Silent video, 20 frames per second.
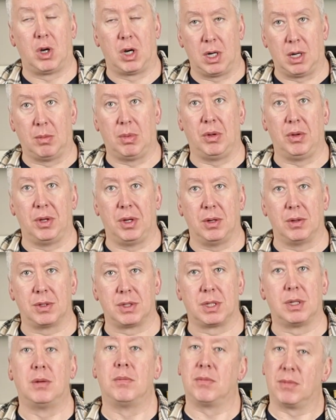herbal
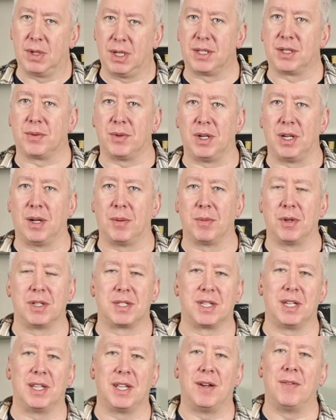notes. That's the way I'm going to
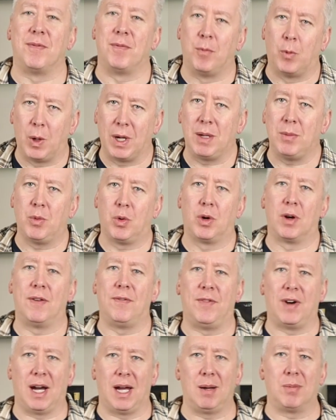say that. Way
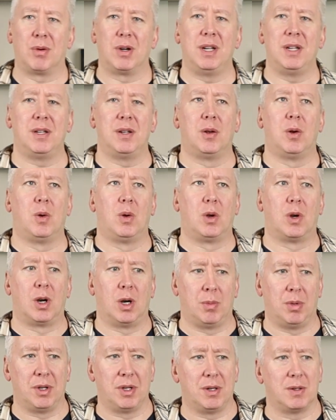more vibrant
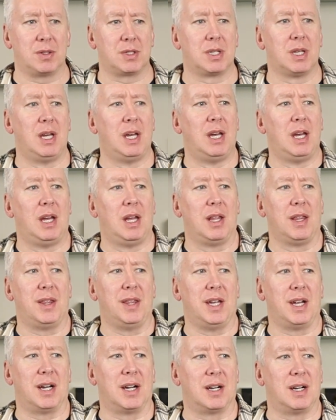herbal notes.
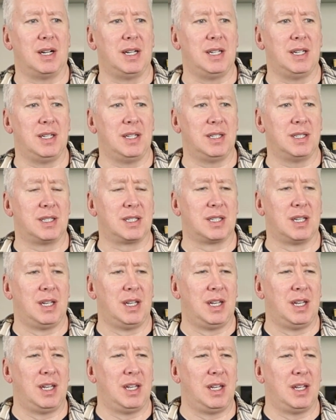There is
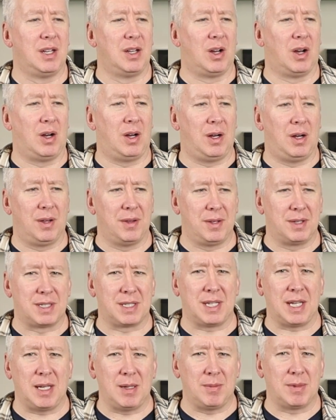all the
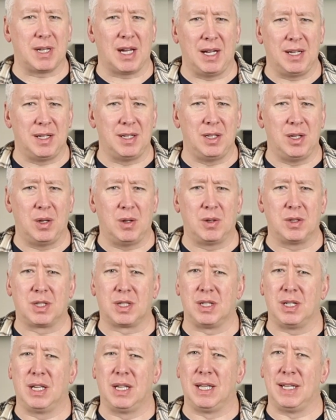same kind of
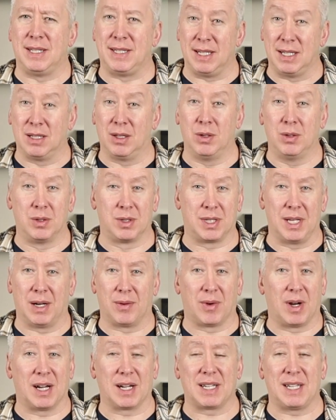notes. It did lose
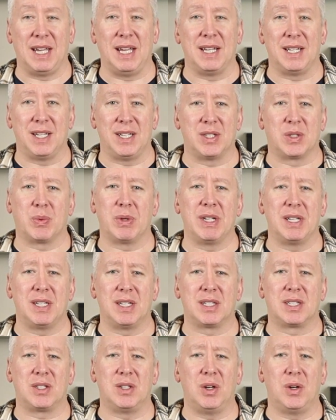that rock candy
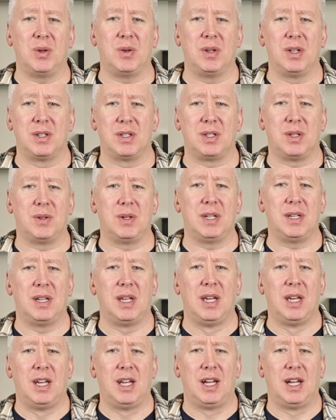sweetness note to it,